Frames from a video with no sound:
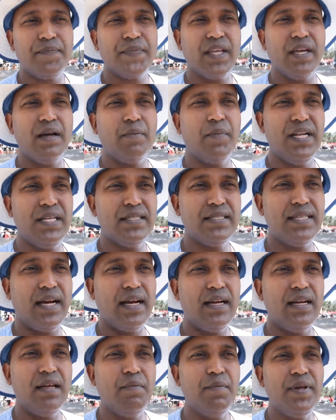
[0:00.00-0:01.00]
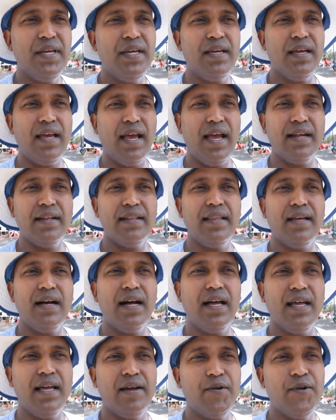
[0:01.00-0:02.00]
uh Police Academy and the
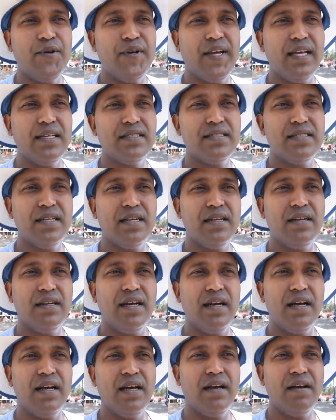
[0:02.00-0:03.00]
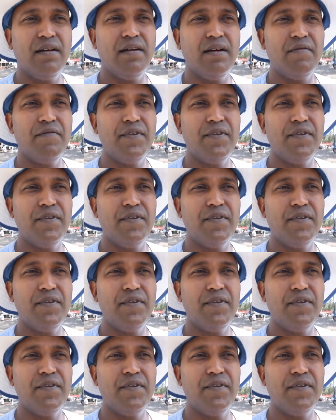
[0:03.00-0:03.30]
higher education uh,